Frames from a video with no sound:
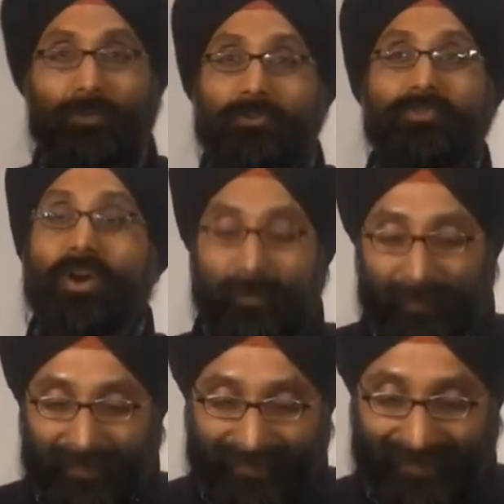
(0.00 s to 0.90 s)

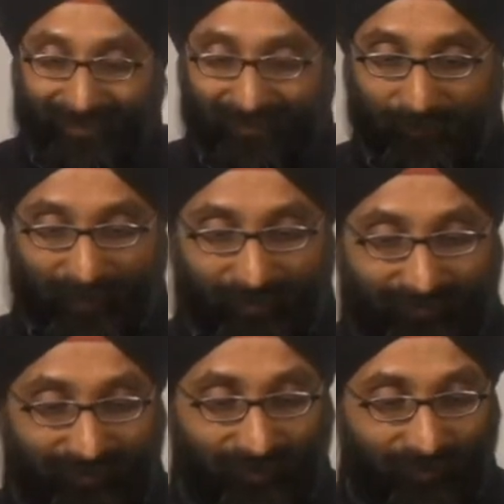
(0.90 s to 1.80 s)
Nobody cares
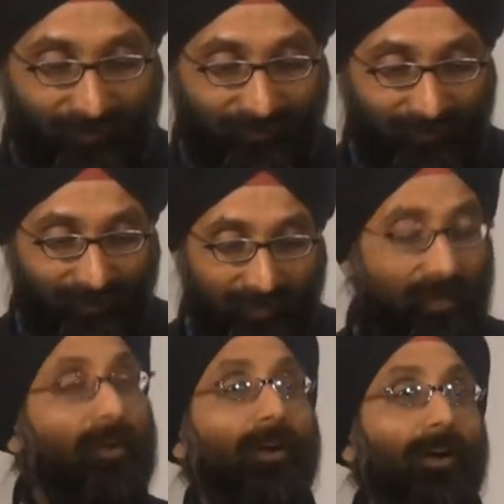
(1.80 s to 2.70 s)
about those.
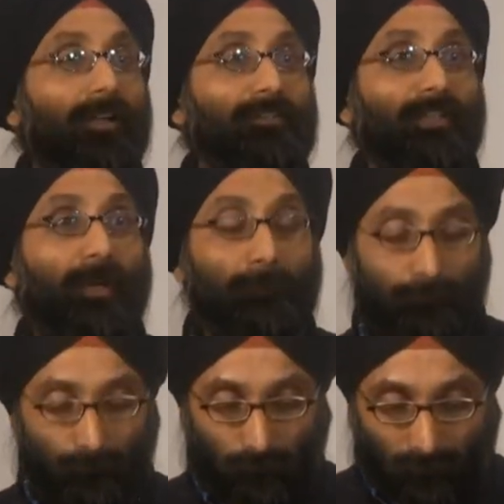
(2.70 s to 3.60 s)
Also,
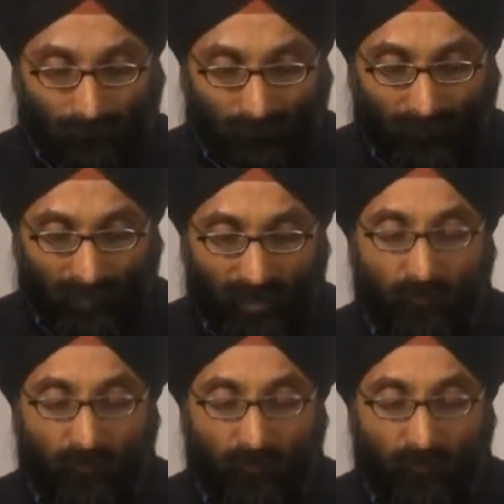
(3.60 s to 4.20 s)
I